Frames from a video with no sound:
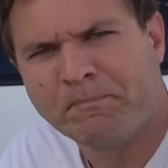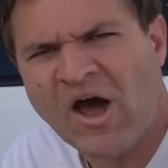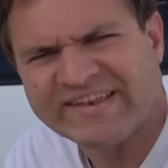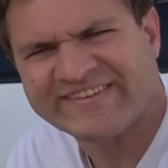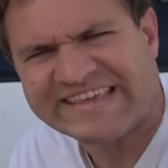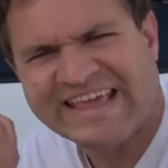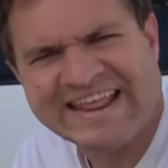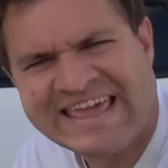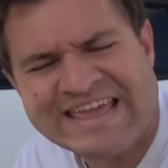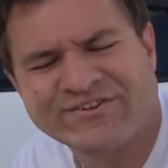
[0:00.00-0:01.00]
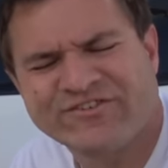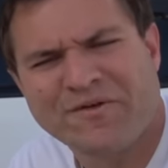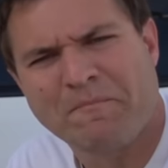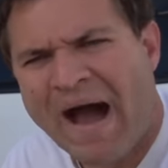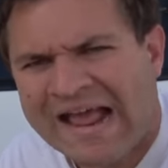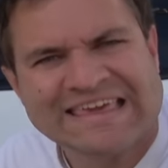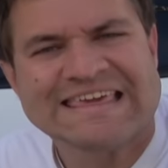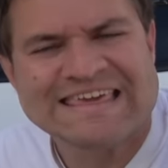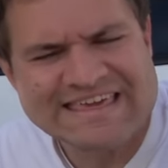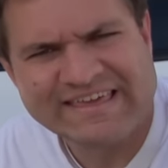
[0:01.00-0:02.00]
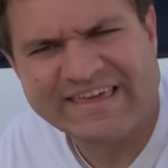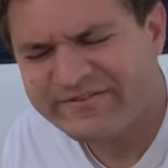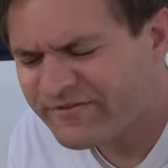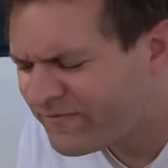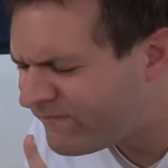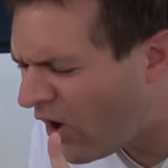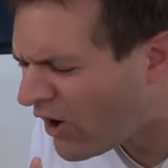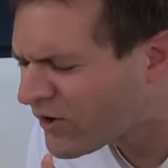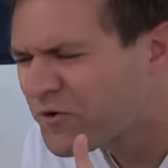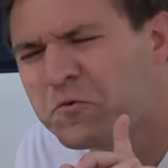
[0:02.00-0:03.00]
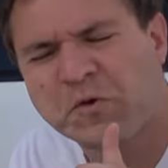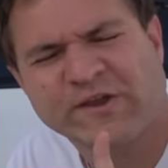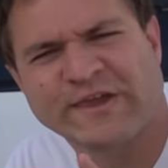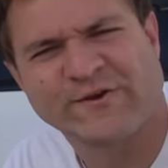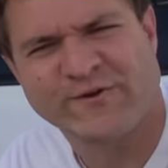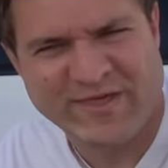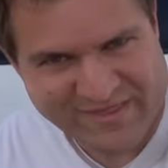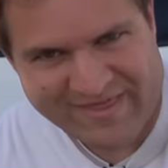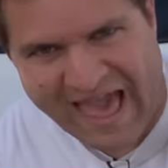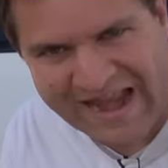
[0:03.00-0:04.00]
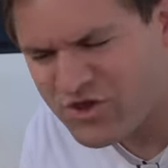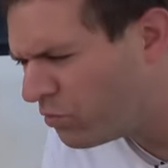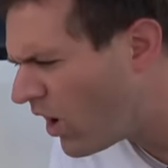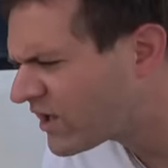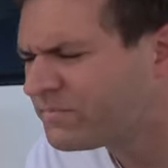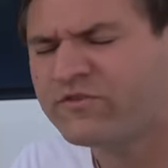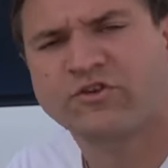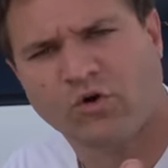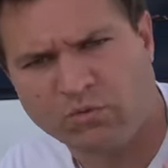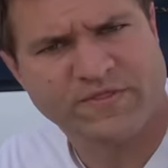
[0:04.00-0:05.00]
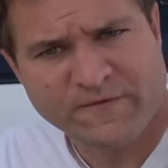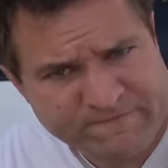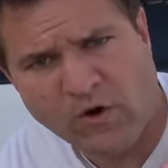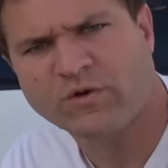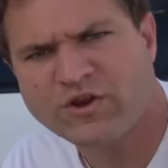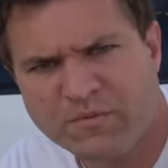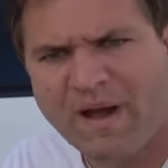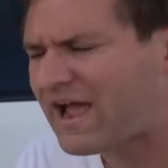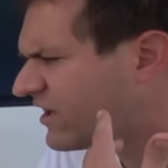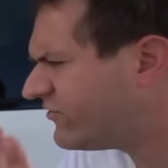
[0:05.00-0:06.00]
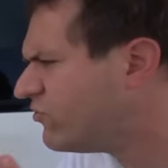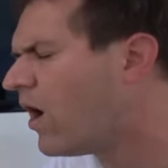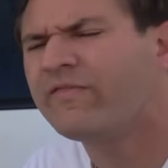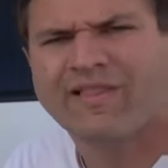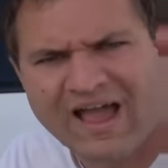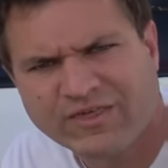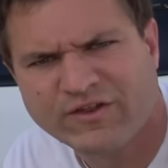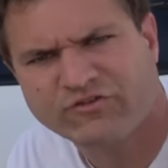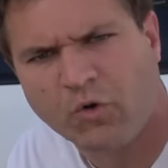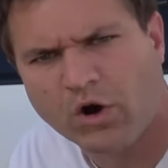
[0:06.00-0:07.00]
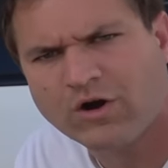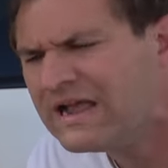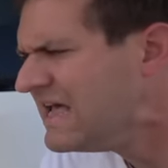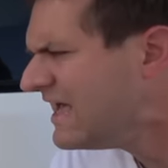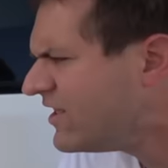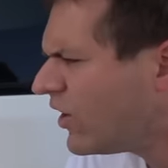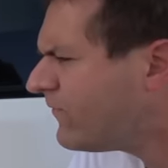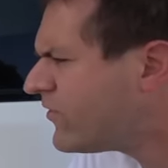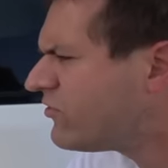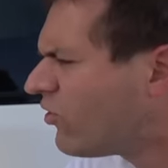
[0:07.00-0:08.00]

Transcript: But getting into the Mach-E gets far quirkier than that. You walk up to the door with your phone in your pocket to unlock the door, and you go for the